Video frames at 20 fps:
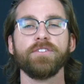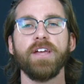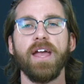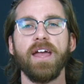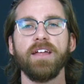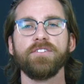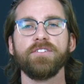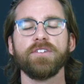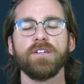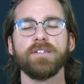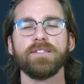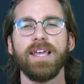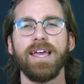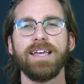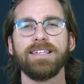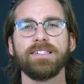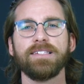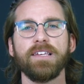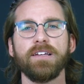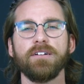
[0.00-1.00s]
change just
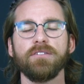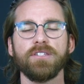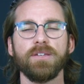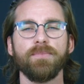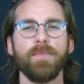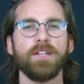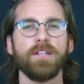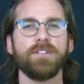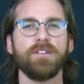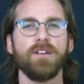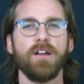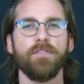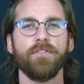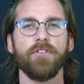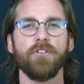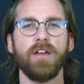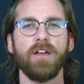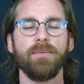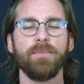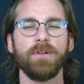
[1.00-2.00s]
a single dimension of
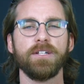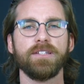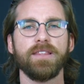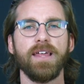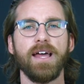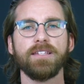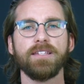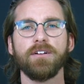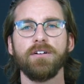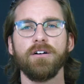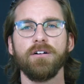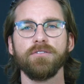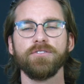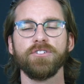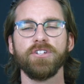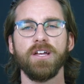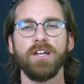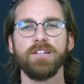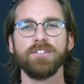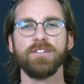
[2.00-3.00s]
your image, that's called
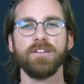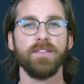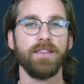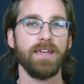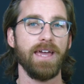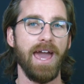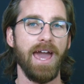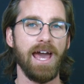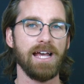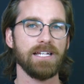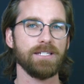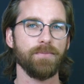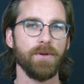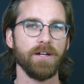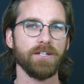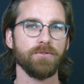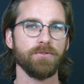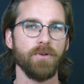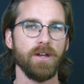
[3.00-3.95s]
changing the aspect